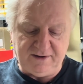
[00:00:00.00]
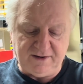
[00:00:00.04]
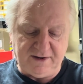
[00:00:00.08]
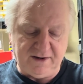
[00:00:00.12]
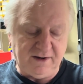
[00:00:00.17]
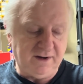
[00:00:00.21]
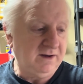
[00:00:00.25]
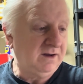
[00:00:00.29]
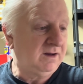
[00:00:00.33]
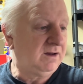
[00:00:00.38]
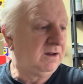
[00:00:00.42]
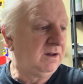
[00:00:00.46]

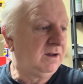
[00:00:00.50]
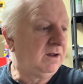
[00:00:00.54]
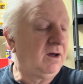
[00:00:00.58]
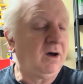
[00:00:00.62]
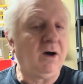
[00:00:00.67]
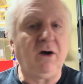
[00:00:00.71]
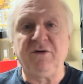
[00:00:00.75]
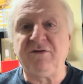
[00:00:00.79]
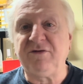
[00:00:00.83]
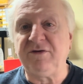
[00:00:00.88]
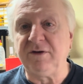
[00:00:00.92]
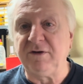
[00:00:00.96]

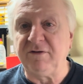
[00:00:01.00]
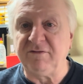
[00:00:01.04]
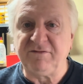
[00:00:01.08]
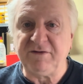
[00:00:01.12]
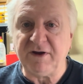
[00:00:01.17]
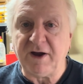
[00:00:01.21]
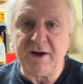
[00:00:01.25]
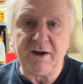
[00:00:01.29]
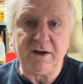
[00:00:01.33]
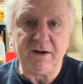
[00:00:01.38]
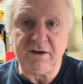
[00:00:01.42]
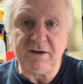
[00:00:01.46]
I should have
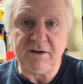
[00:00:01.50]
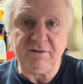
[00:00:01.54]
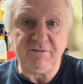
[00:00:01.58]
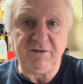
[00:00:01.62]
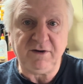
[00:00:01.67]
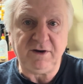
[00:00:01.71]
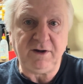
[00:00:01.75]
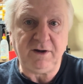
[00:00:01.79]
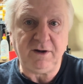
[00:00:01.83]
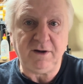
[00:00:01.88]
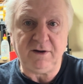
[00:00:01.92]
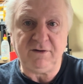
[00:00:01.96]
taken the
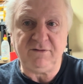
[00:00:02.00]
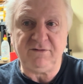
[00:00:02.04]
video.